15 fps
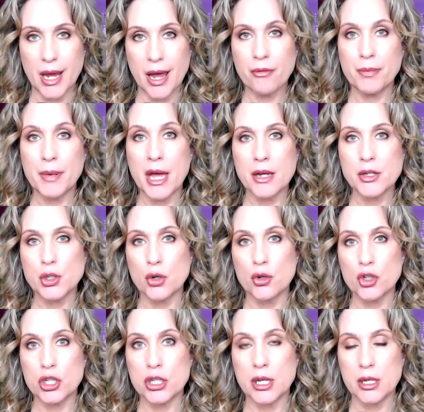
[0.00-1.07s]
the FBI
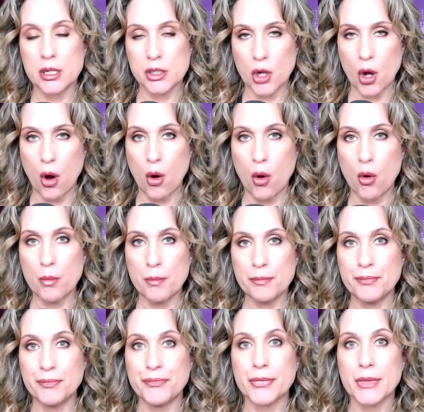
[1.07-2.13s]
searched his
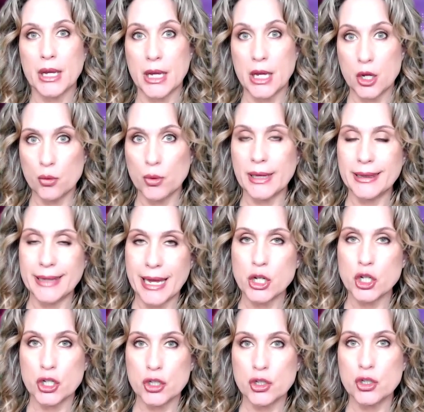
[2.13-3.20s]
home in
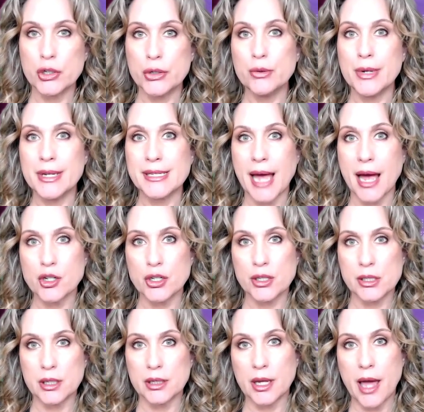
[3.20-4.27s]
relation to his
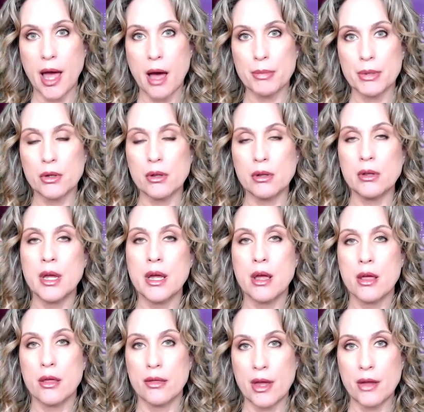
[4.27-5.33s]
actions at the Capitol,
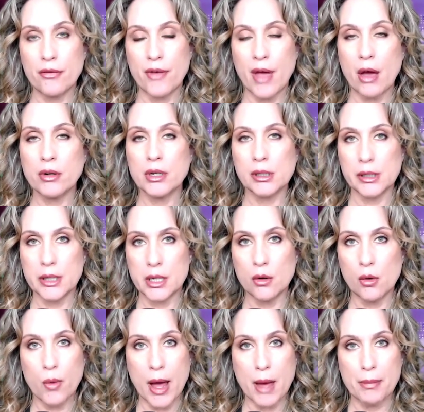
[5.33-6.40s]
they found
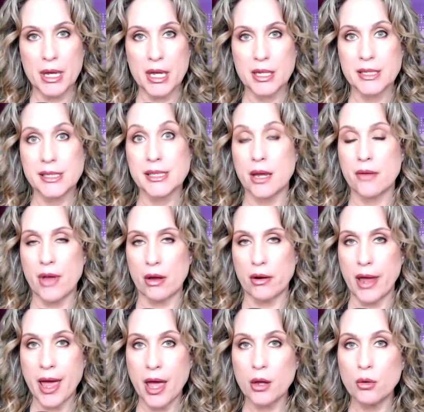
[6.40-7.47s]
illegal weapons, they
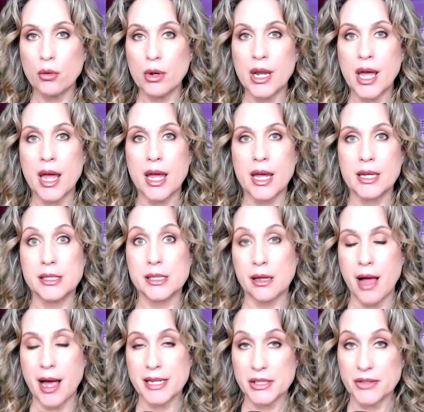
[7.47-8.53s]
found hand grenades,
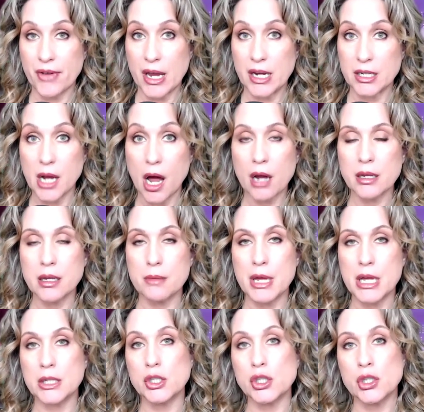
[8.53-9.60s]
classified
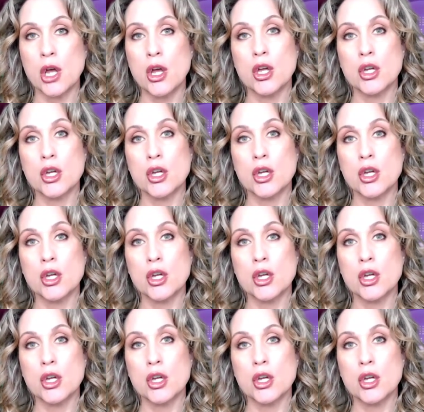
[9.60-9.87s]
documents.